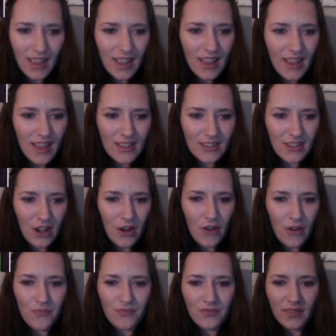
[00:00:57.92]
So,
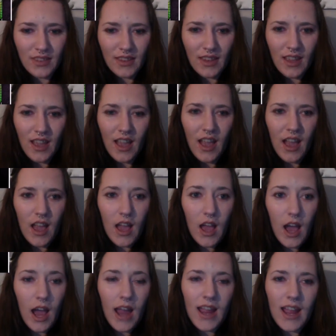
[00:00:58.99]

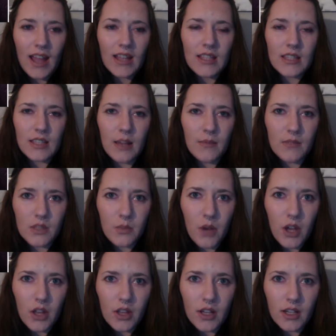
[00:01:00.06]
I had some
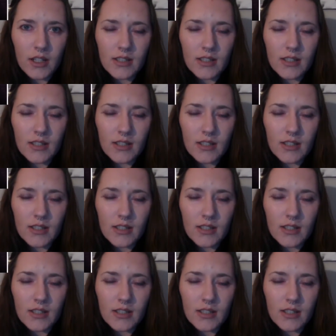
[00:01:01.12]
spoilers